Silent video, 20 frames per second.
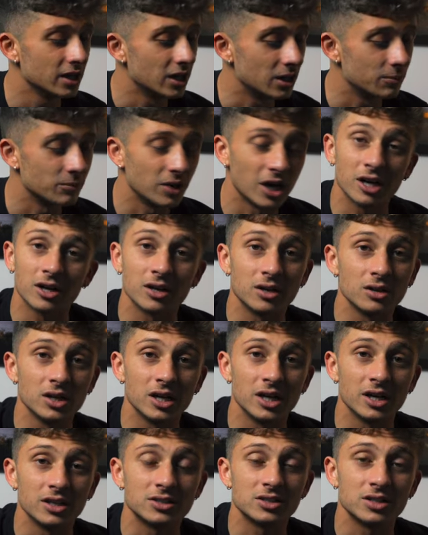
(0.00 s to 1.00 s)
I'm not going to
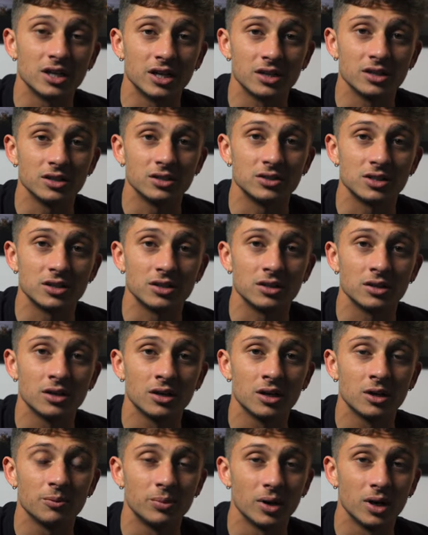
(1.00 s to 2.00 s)
lie, it's not easy.
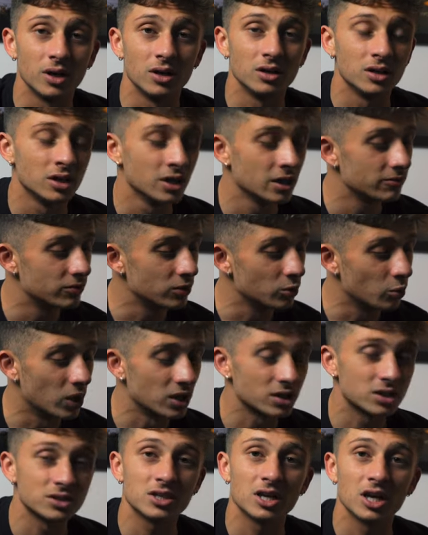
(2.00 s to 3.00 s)
But if you
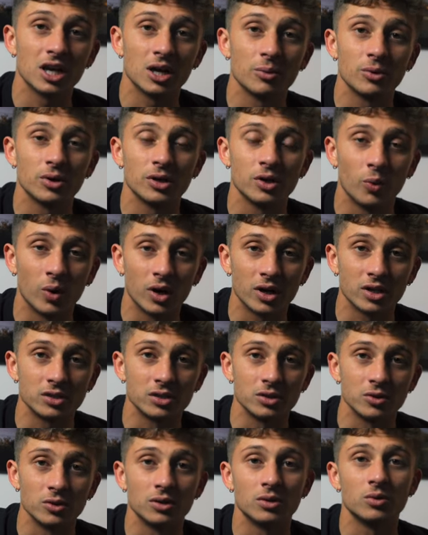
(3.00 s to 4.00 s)
want this camera, you want to
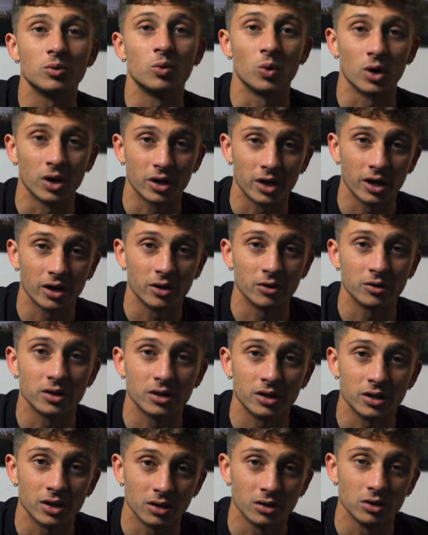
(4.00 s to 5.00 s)
do it, work out,
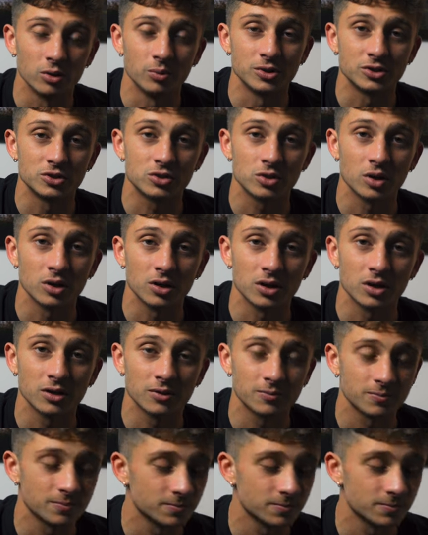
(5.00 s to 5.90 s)
get a little bit stronger.